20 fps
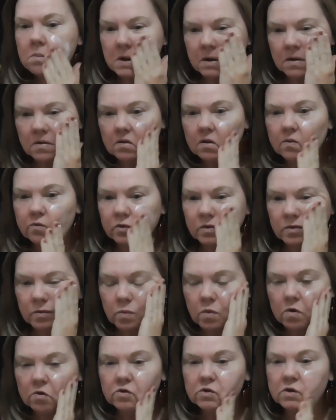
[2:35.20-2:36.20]
because I've
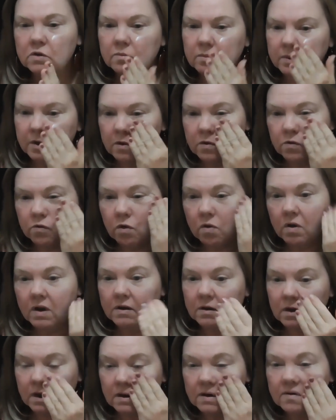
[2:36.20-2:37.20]
just washed and blow
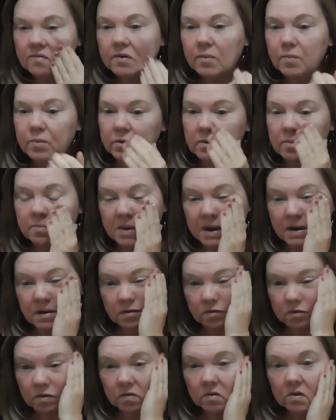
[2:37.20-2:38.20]
dried it, and if I put it back
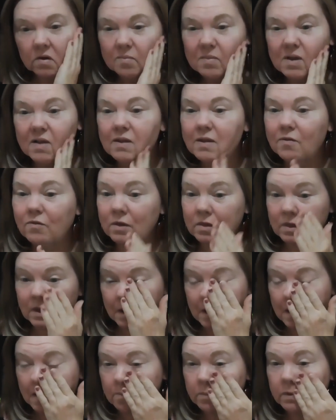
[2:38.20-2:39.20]
it's just going to mess
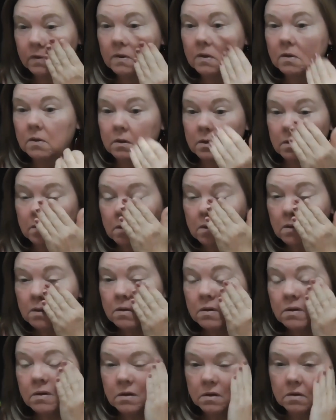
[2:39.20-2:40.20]
everything up, so
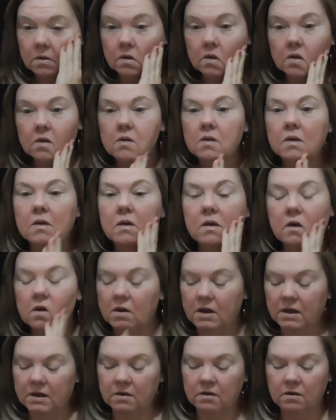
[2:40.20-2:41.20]

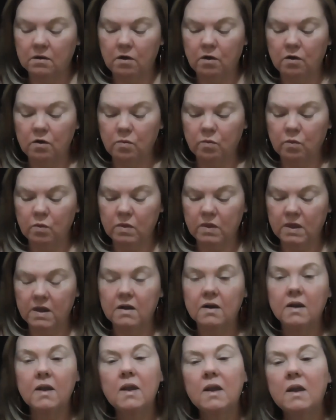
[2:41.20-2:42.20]
I can cope
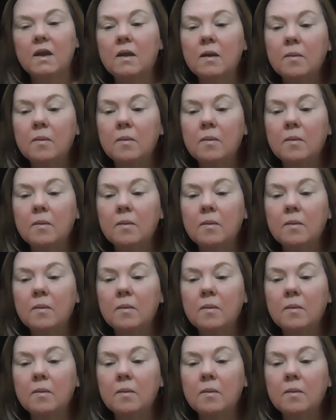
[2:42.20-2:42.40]
without a